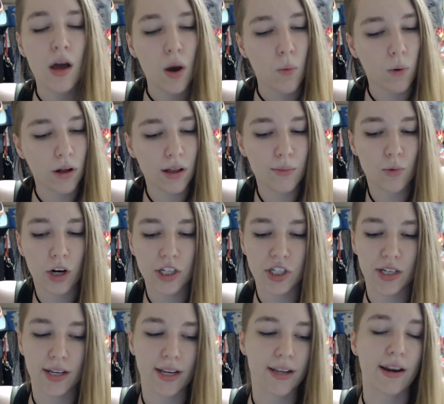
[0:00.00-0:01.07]
While I'm
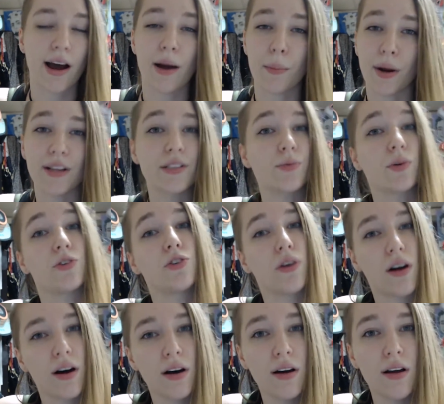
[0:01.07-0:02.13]
watching it, I might as well draw.